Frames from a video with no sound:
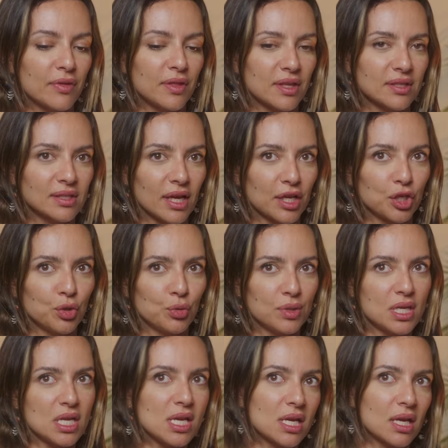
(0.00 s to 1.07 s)
this like
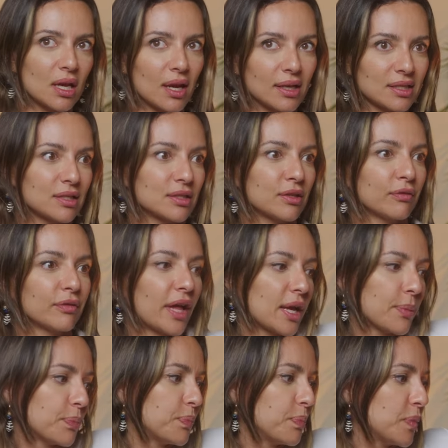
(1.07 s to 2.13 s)
unique essence of
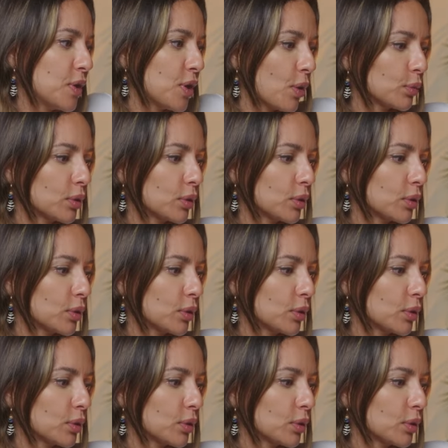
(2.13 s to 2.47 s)
like you know,